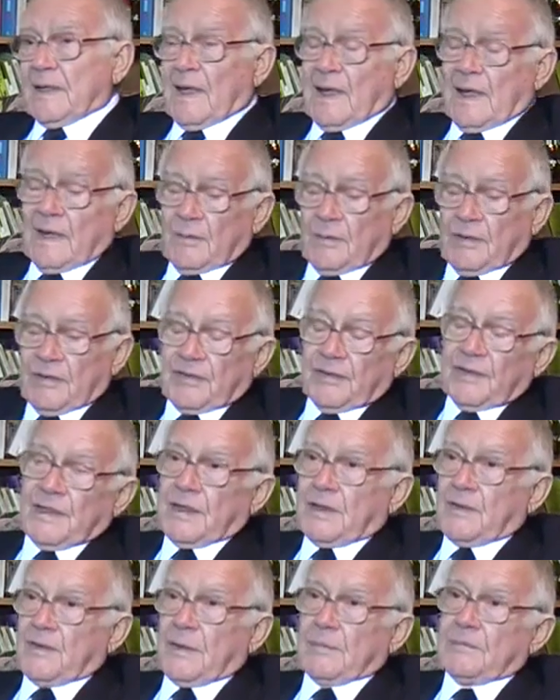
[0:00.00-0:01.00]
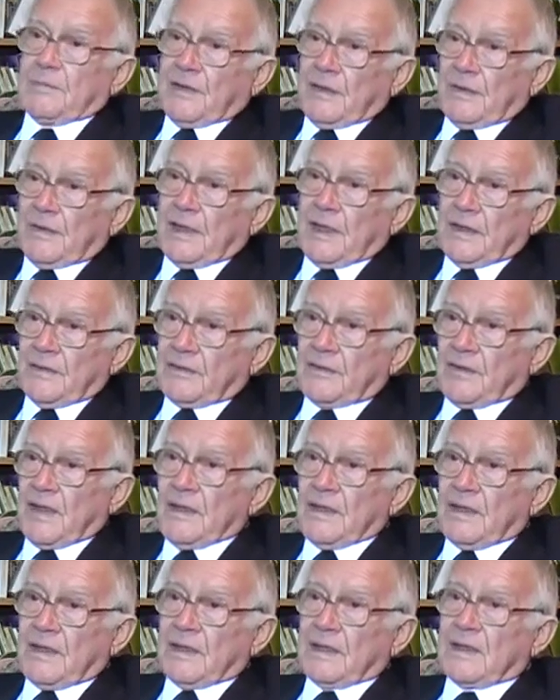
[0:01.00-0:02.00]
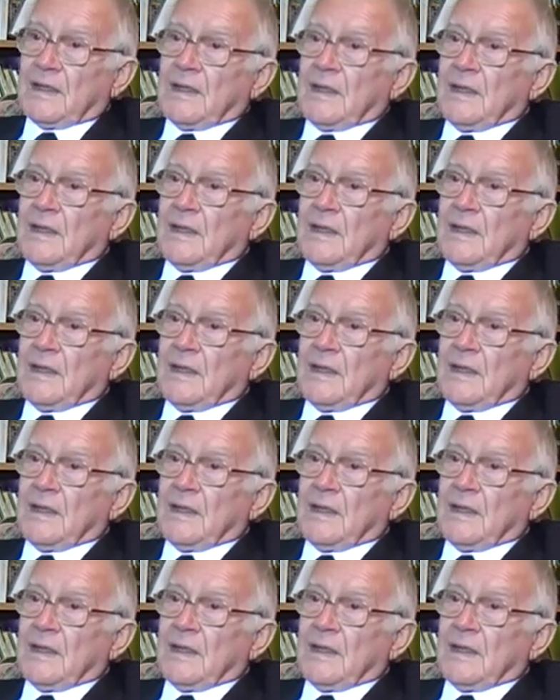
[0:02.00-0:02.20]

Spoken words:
language and encrypt it and then send it.